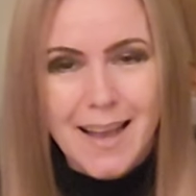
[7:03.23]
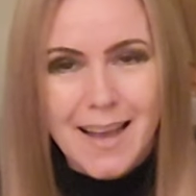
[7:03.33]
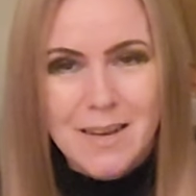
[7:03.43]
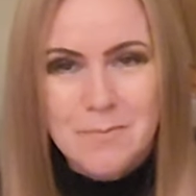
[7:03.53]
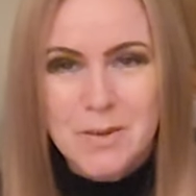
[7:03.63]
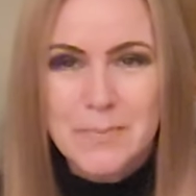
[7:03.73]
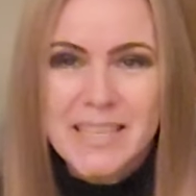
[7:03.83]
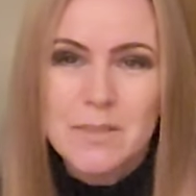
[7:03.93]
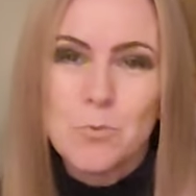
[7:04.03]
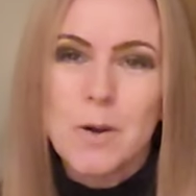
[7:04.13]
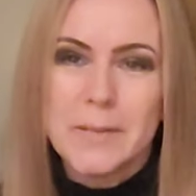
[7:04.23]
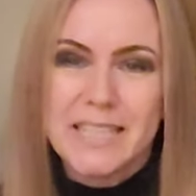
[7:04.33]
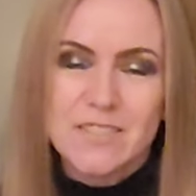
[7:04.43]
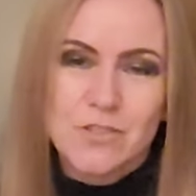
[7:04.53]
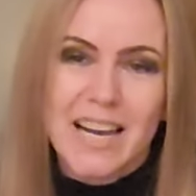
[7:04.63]
But being a
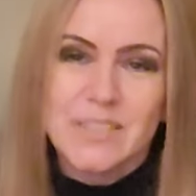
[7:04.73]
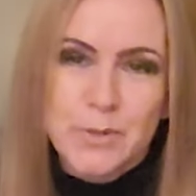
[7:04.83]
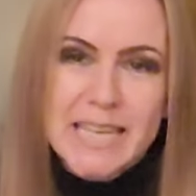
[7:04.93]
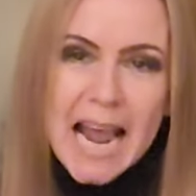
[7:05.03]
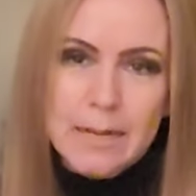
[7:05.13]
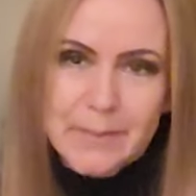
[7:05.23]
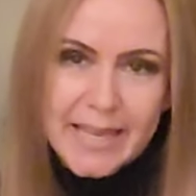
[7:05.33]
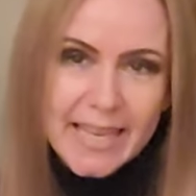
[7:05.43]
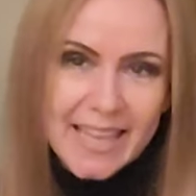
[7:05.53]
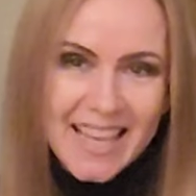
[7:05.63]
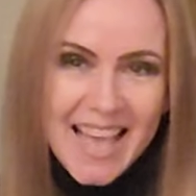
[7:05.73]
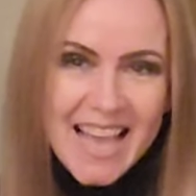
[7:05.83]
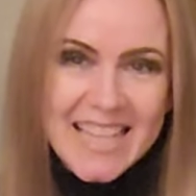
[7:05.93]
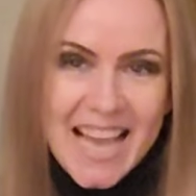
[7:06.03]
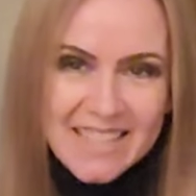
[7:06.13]
woman, it's tried to attack me
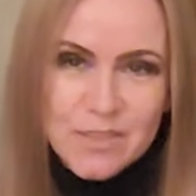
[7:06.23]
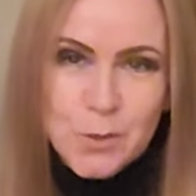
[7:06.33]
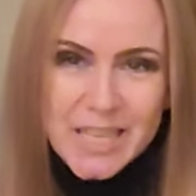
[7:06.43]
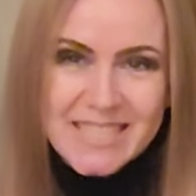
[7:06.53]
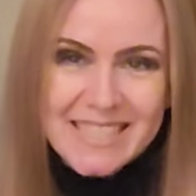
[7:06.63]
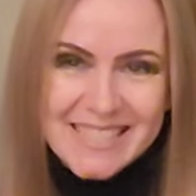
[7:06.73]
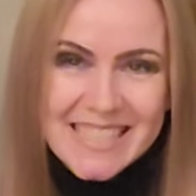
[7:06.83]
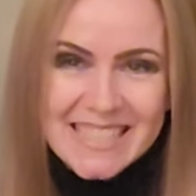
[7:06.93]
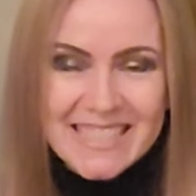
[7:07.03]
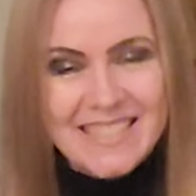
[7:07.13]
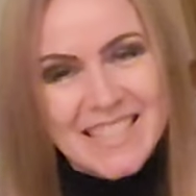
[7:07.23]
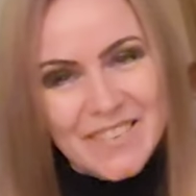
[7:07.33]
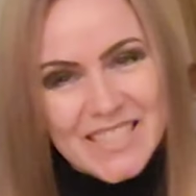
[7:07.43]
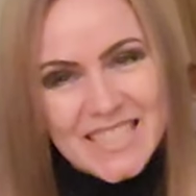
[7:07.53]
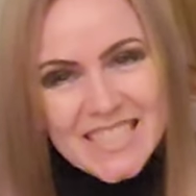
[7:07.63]
and it hasn't quite succeeded.
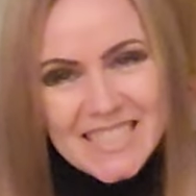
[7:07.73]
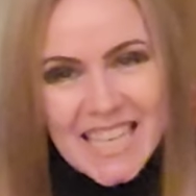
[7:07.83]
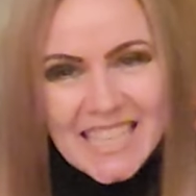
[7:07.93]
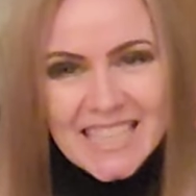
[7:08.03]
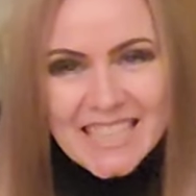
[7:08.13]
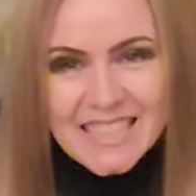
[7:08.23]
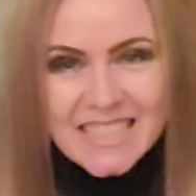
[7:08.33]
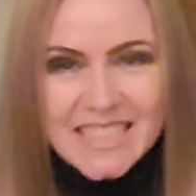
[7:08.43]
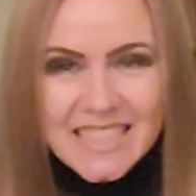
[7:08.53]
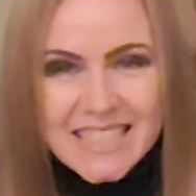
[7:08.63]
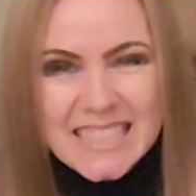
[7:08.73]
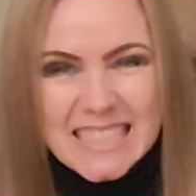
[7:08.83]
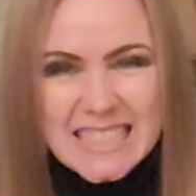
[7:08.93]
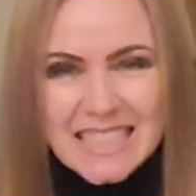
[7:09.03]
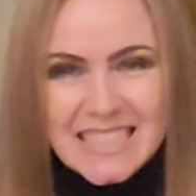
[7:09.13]
So it's just like a little
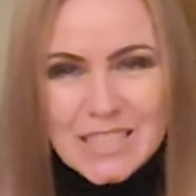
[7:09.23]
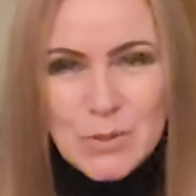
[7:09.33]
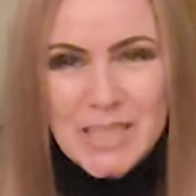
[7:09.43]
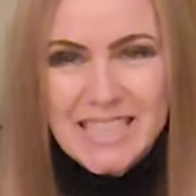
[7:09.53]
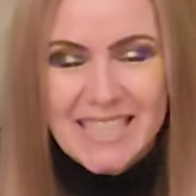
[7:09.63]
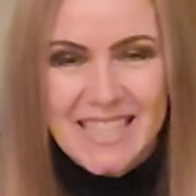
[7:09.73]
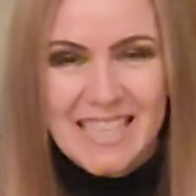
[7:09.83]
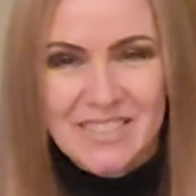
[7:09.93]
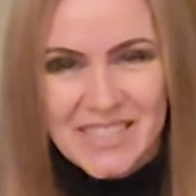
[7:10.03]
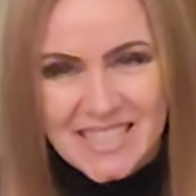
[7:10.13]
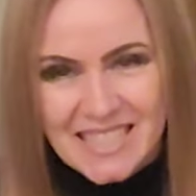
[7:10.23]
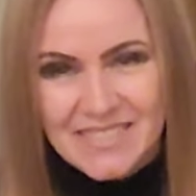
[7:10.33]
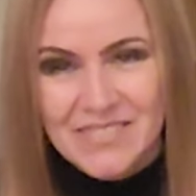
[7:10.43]
kind of quirky thing, which